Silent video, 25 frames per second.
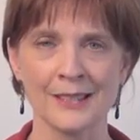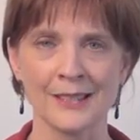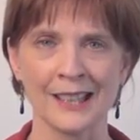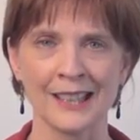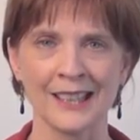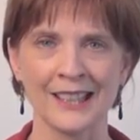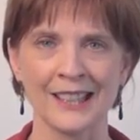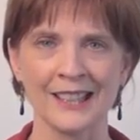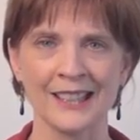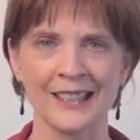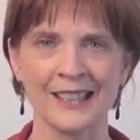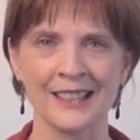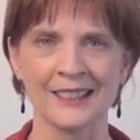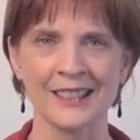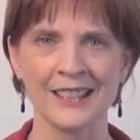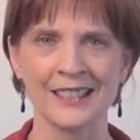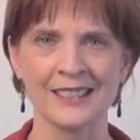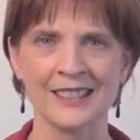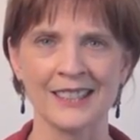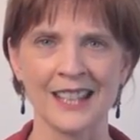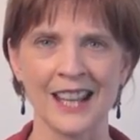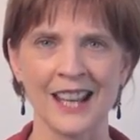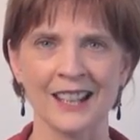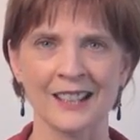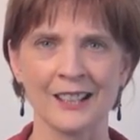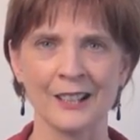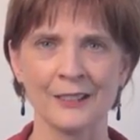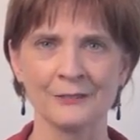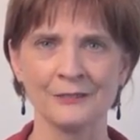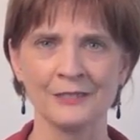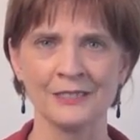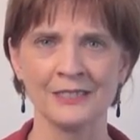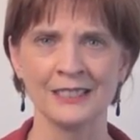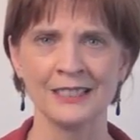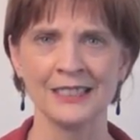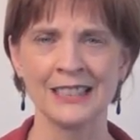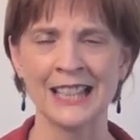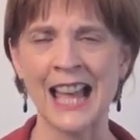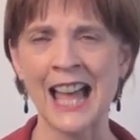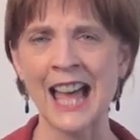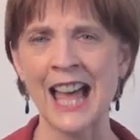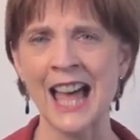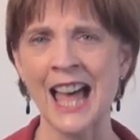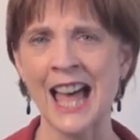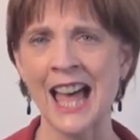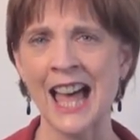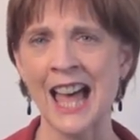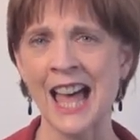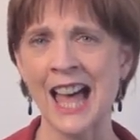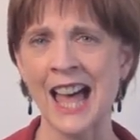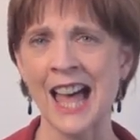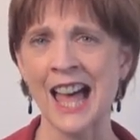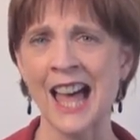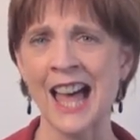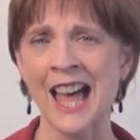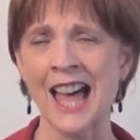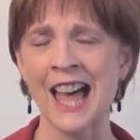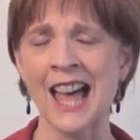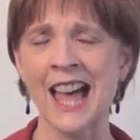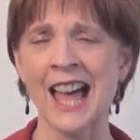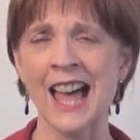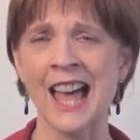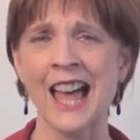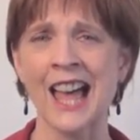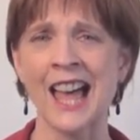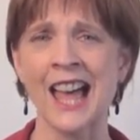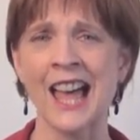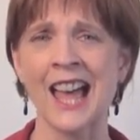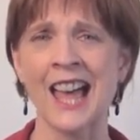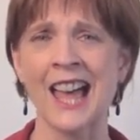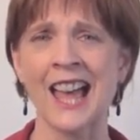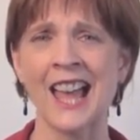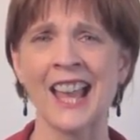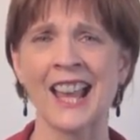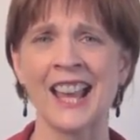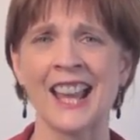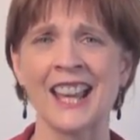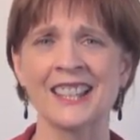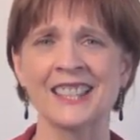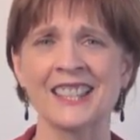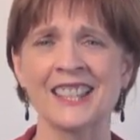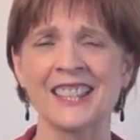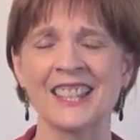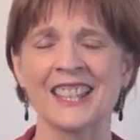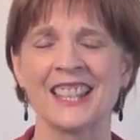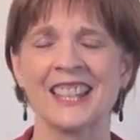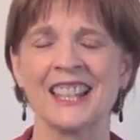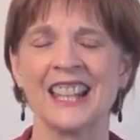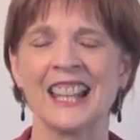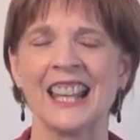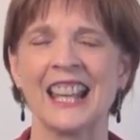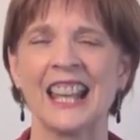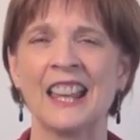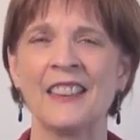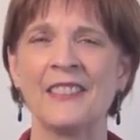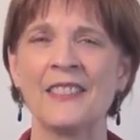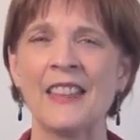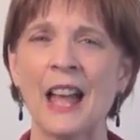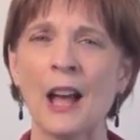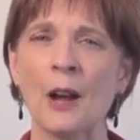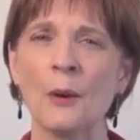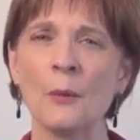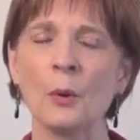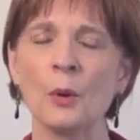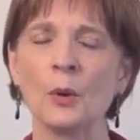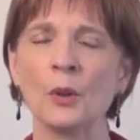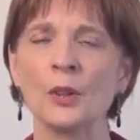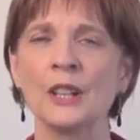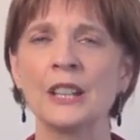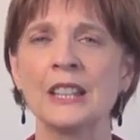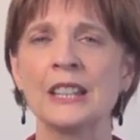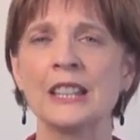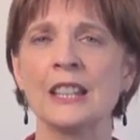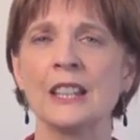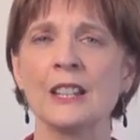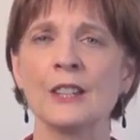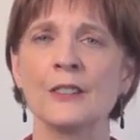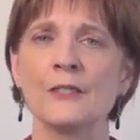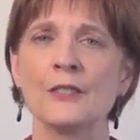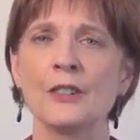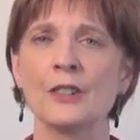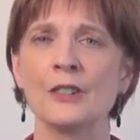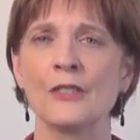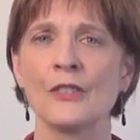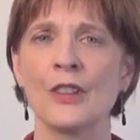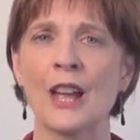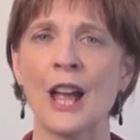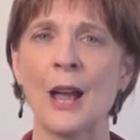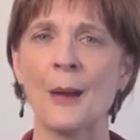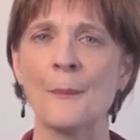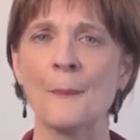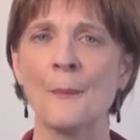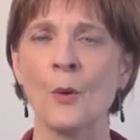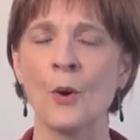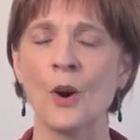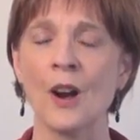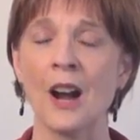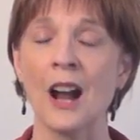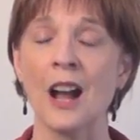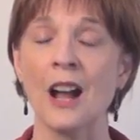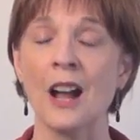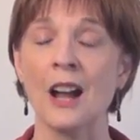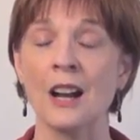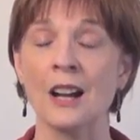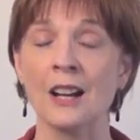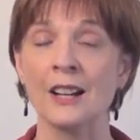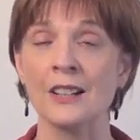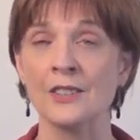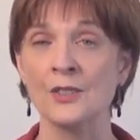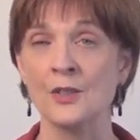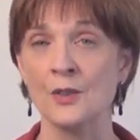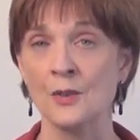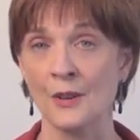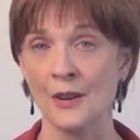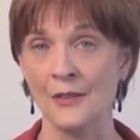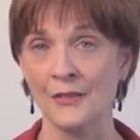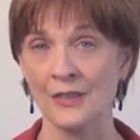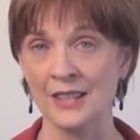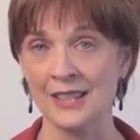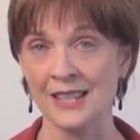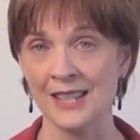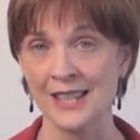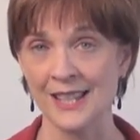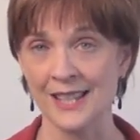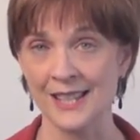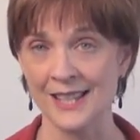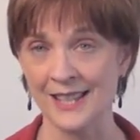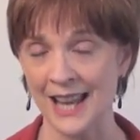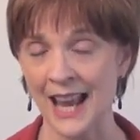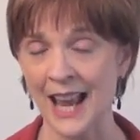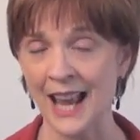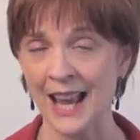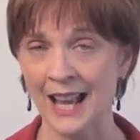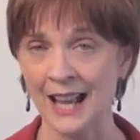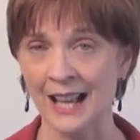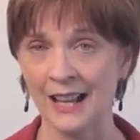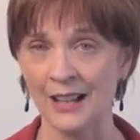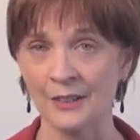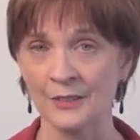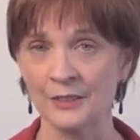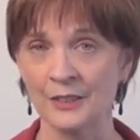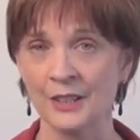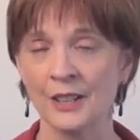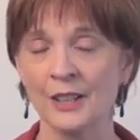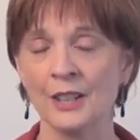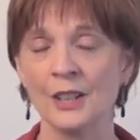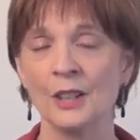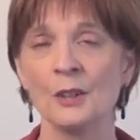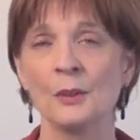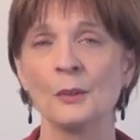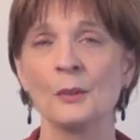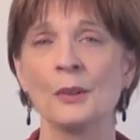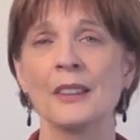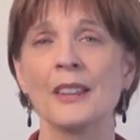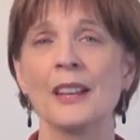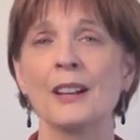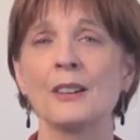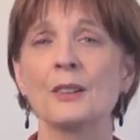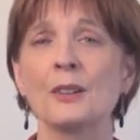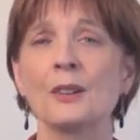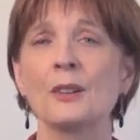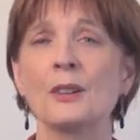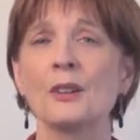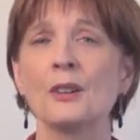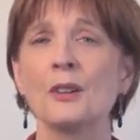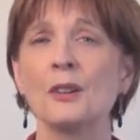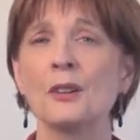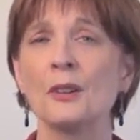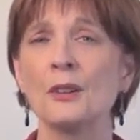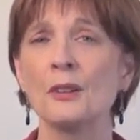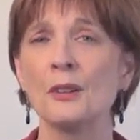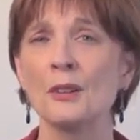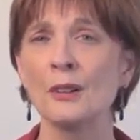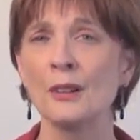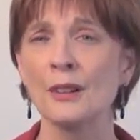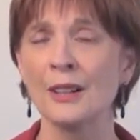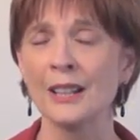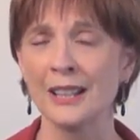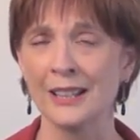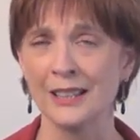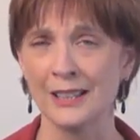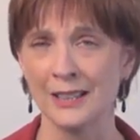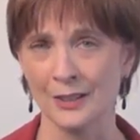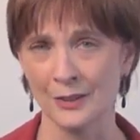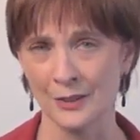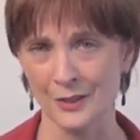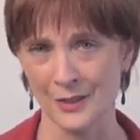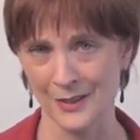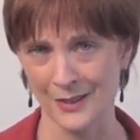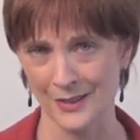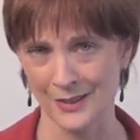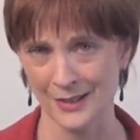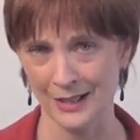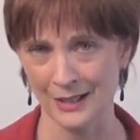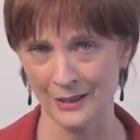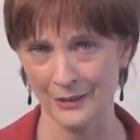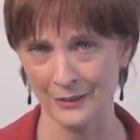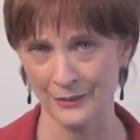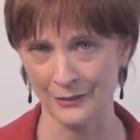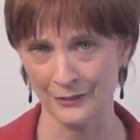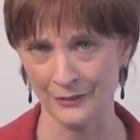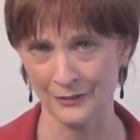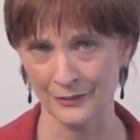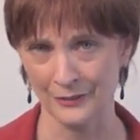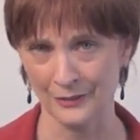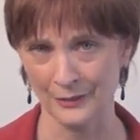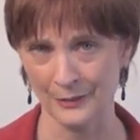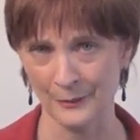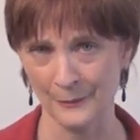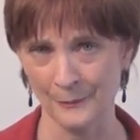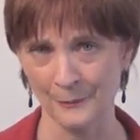singing in the dead of night. And that will give you that more hard-driven sound without hurting yourself.